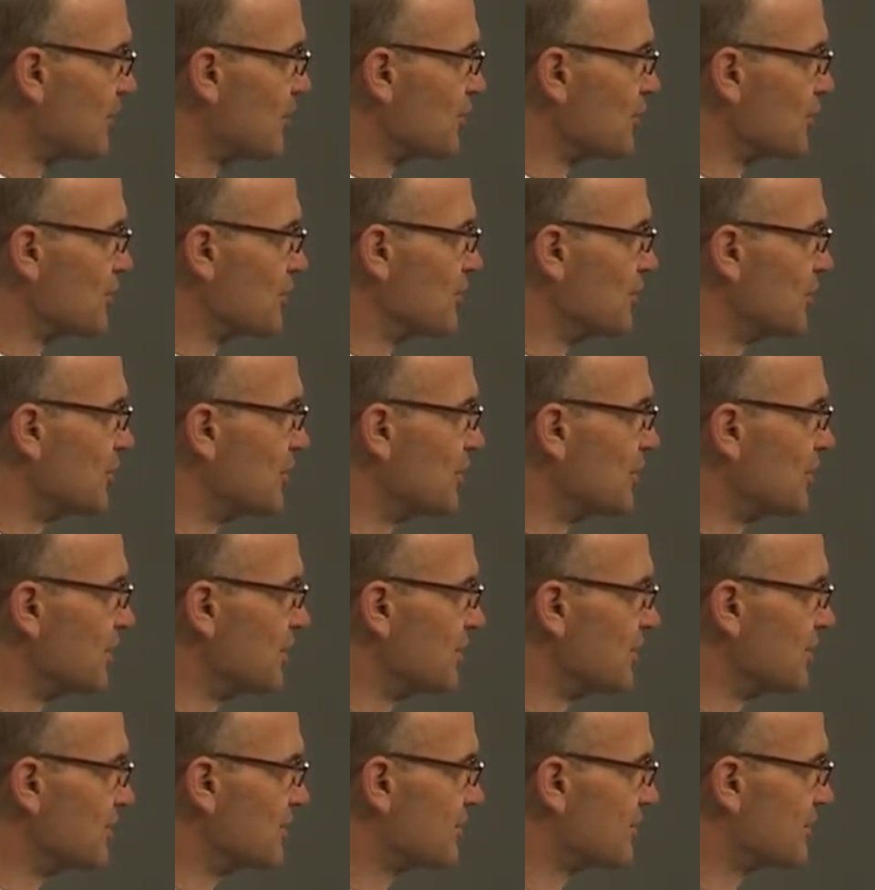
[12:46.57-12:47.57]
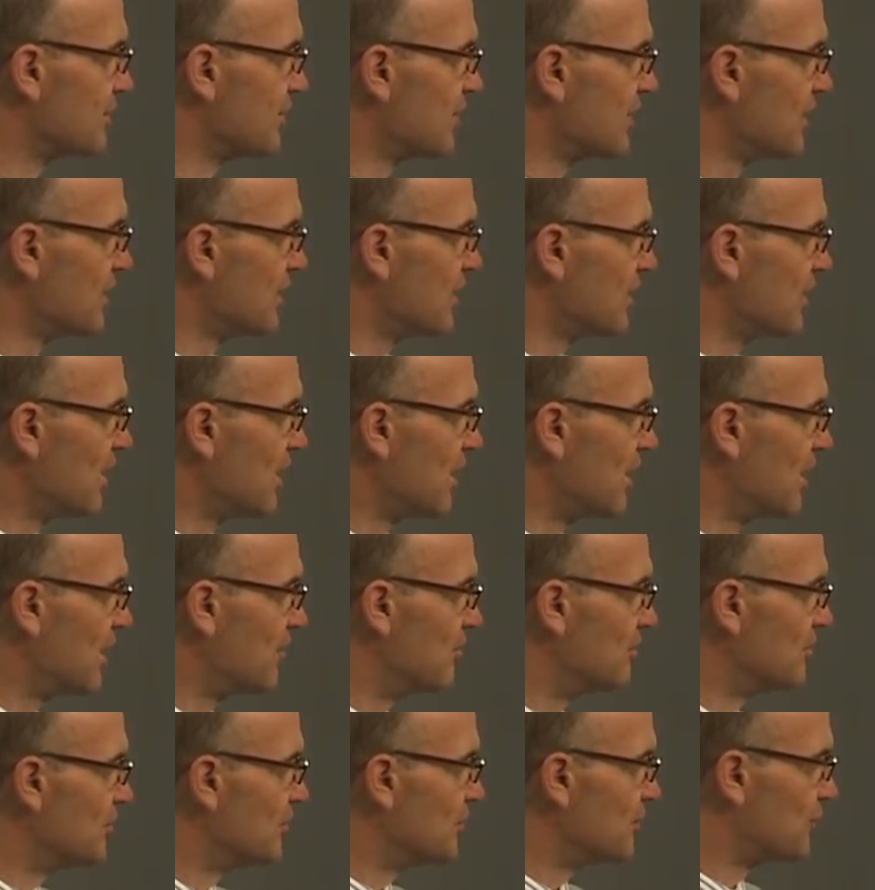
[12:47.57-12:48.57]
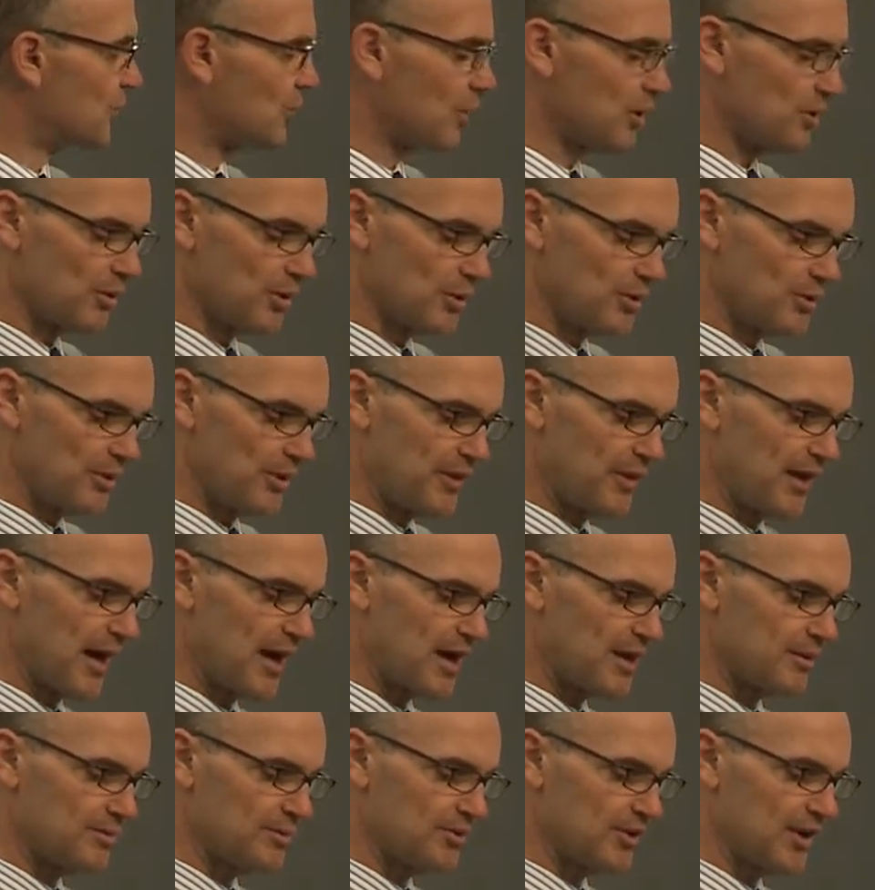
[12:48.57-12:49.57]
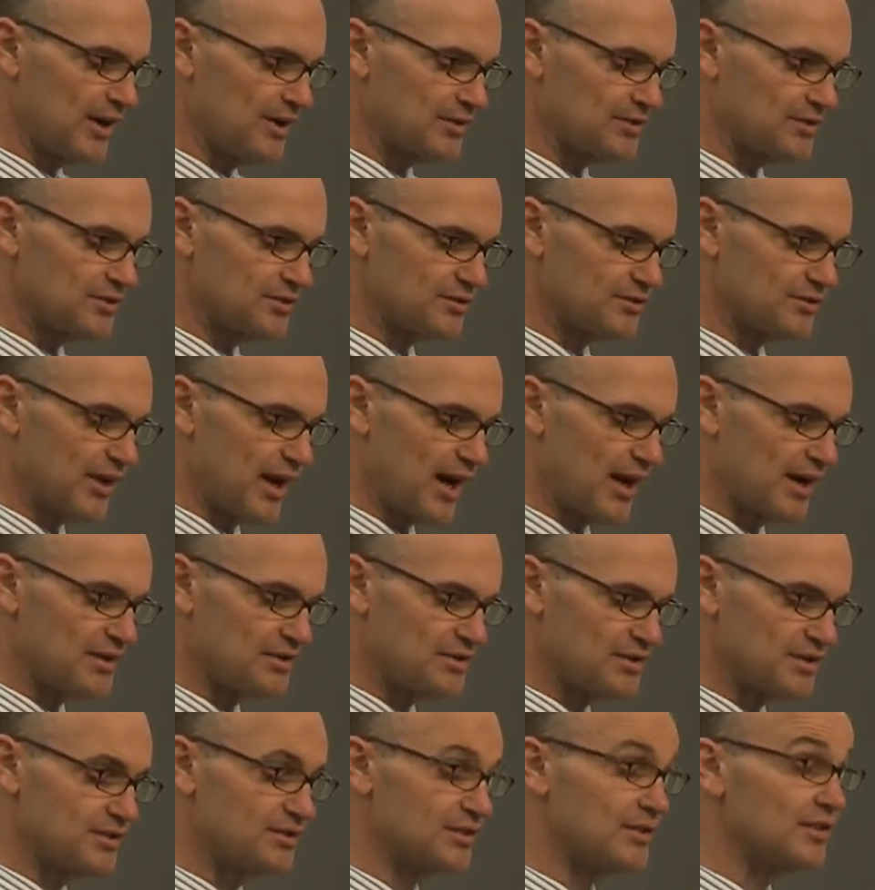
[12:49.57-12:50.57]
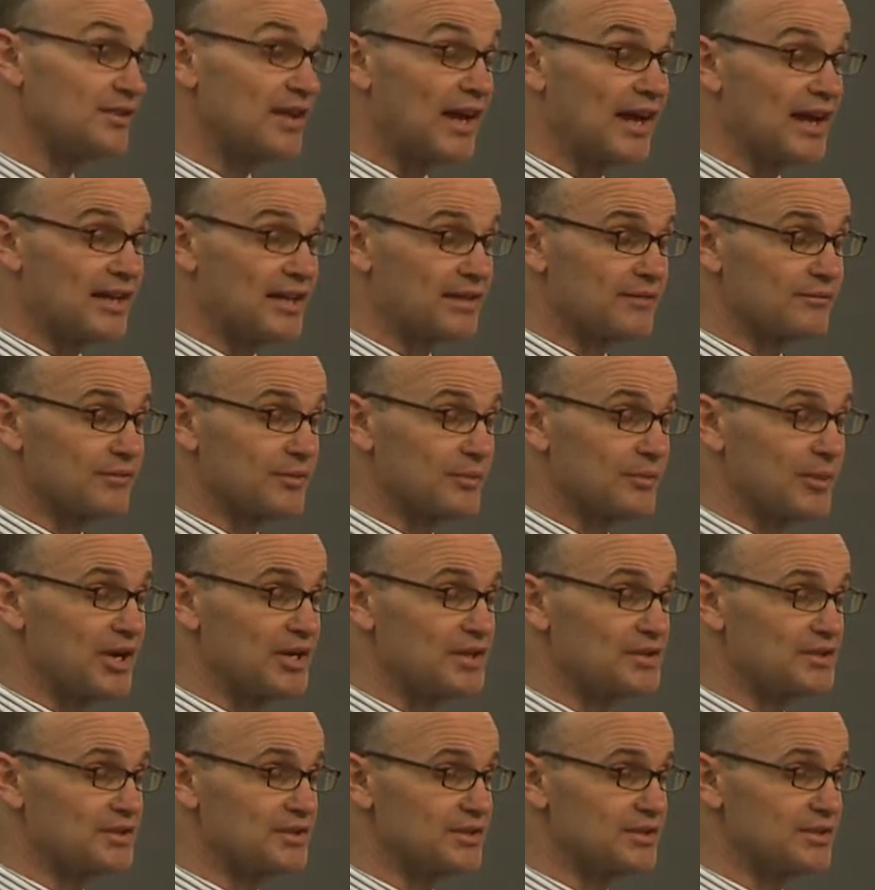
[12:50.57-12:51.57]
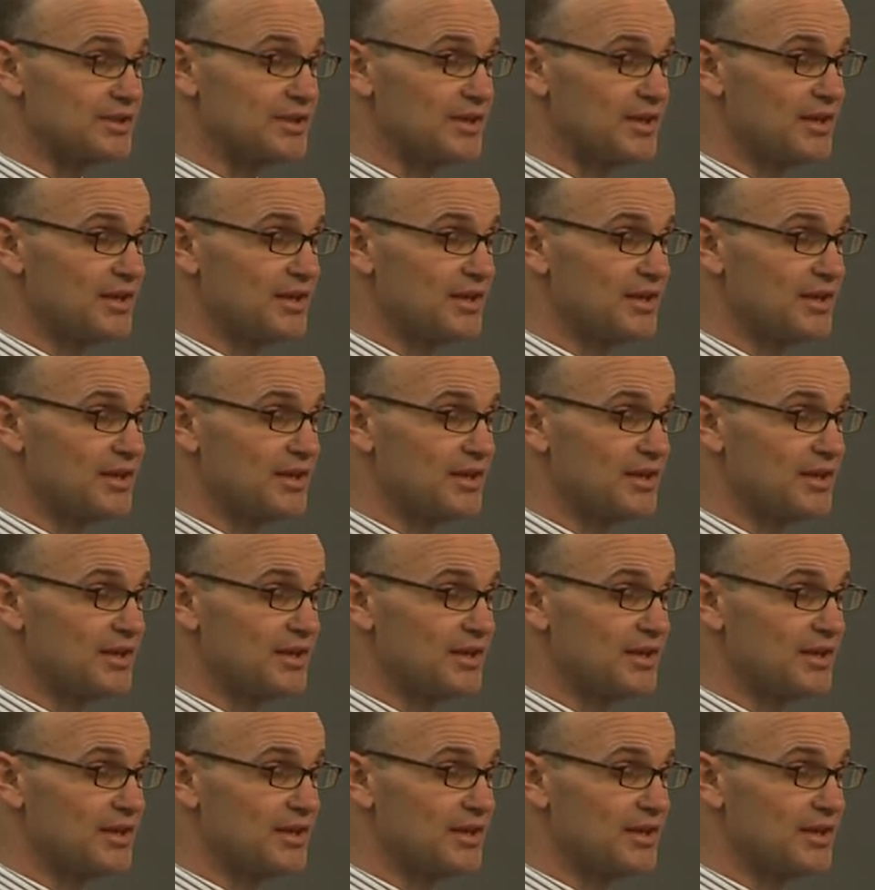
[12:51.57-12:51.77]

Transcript: communities move forward with adaptation strategies and take information